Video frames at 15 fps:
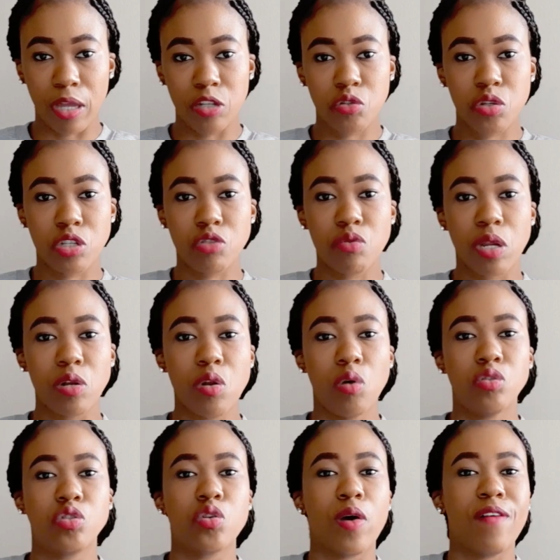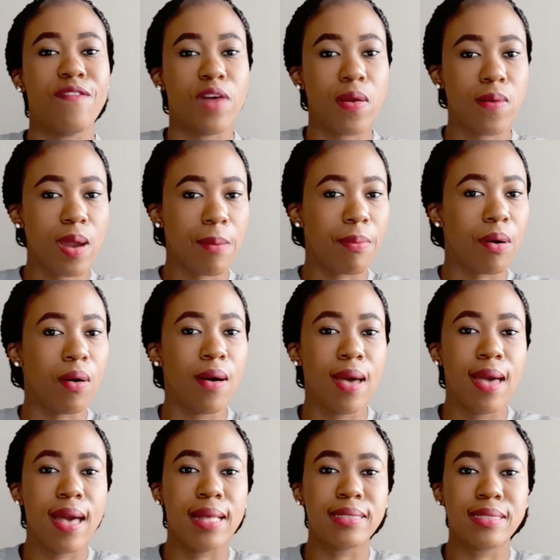interest rate loan. So a variable,
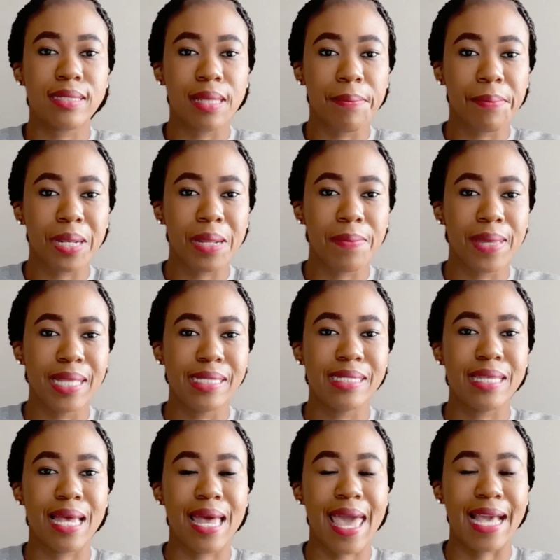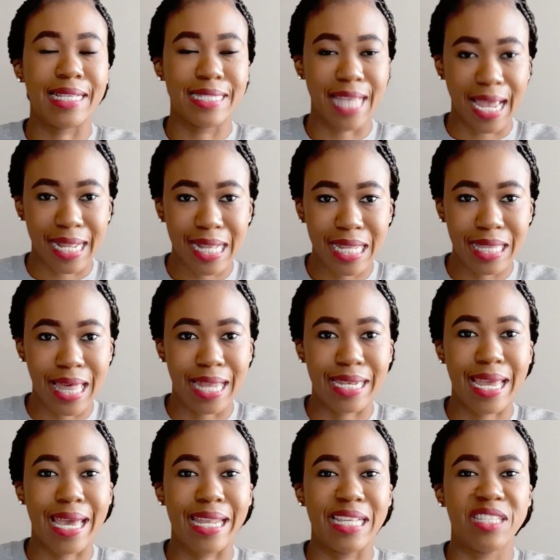it simply means exactly that.
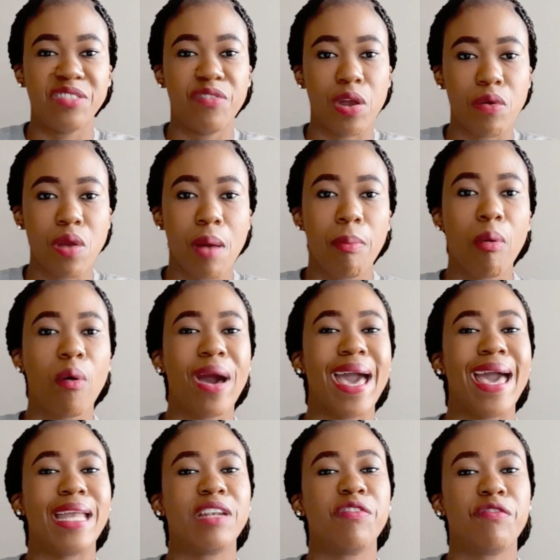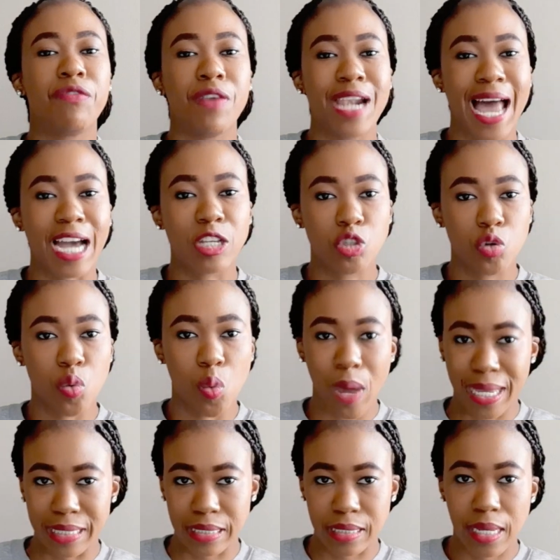It is variable. It
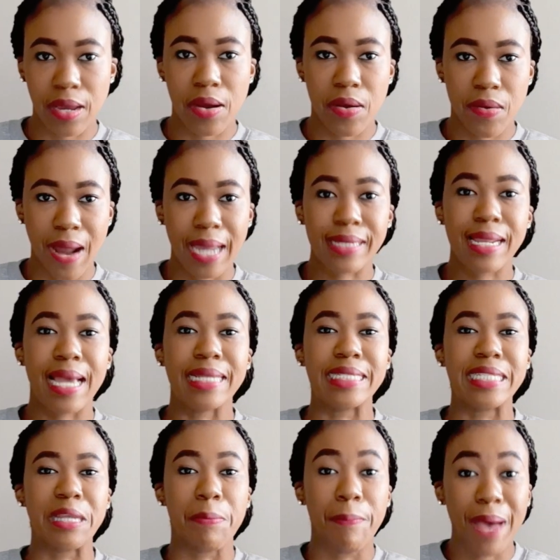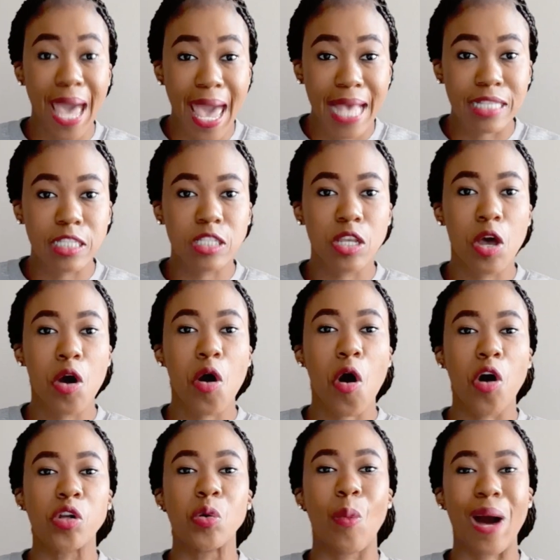fluctuates, right? It depends
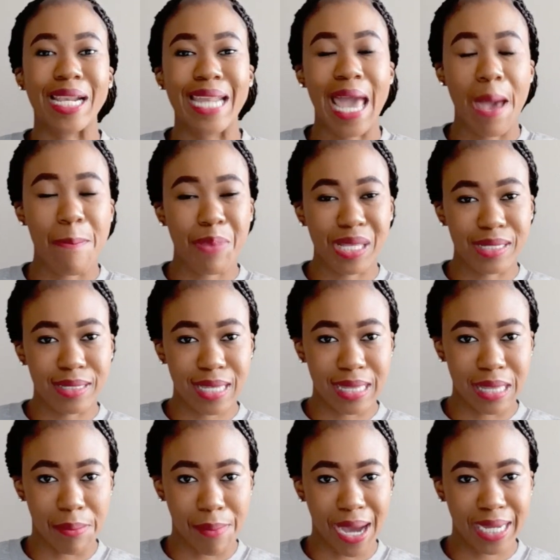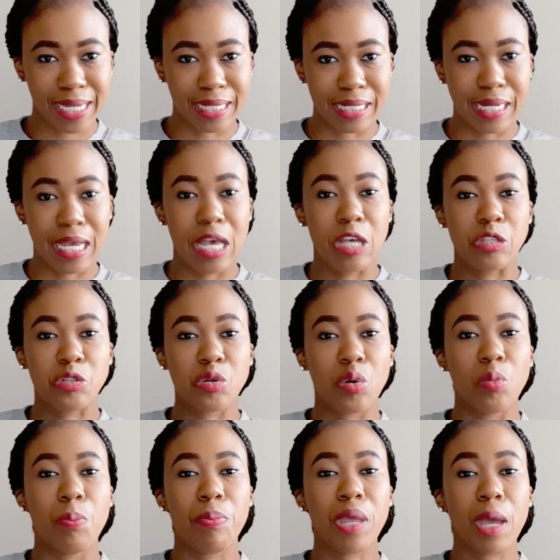on what happens in the market.
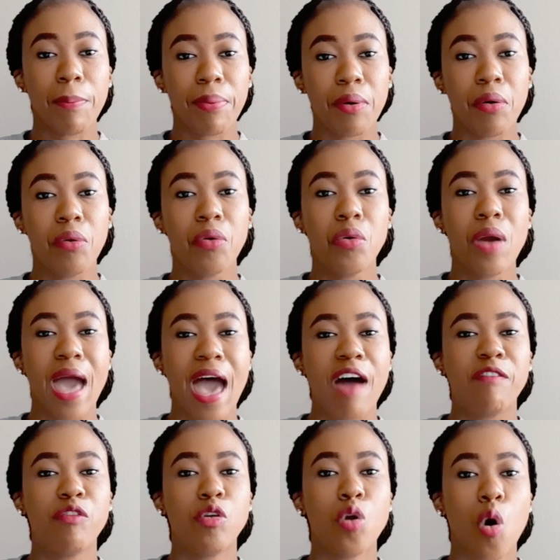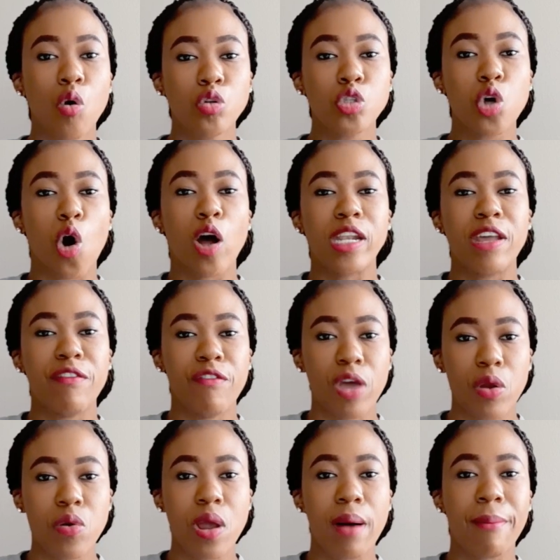So people who have loans on a
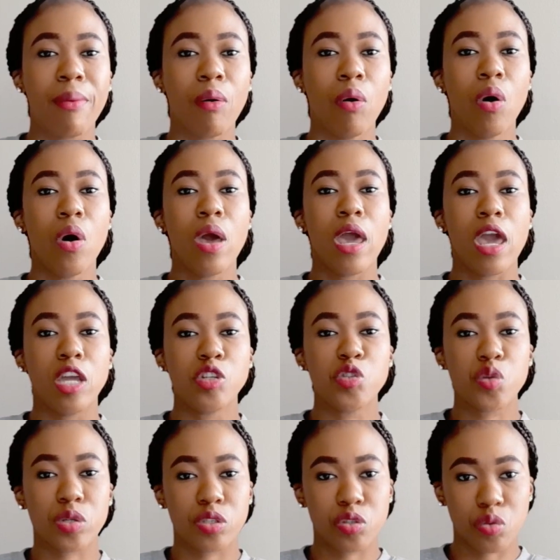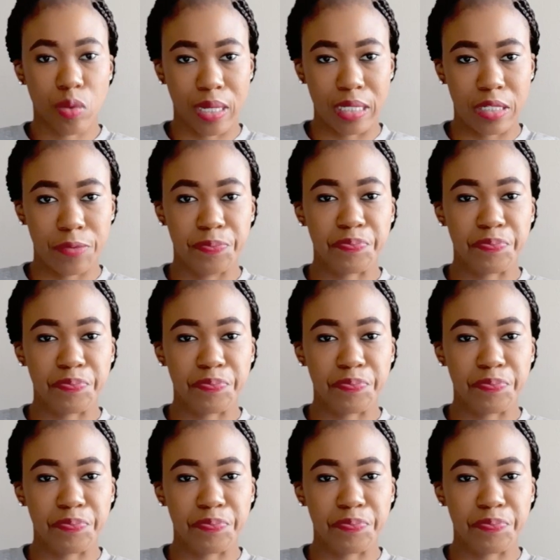variable interest rate,